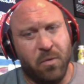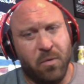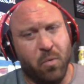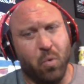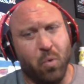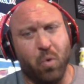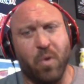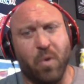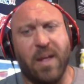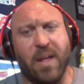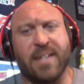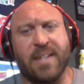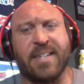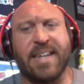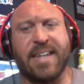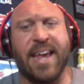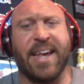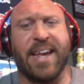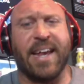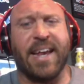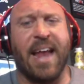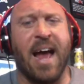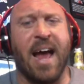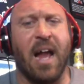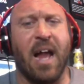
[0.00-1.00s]
ooh, that's
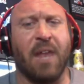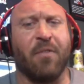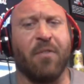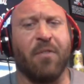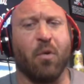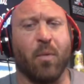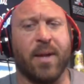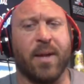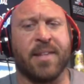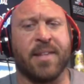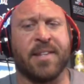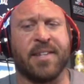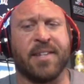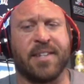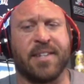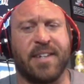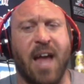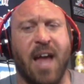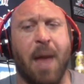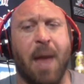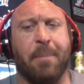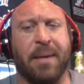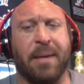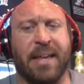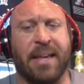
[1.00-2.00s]
taking a hell of a risk
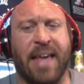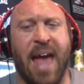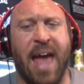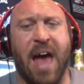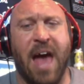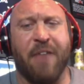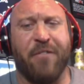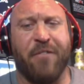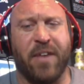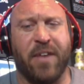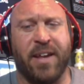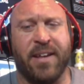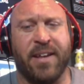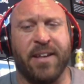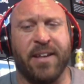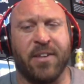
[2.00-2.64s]
stopping caffeine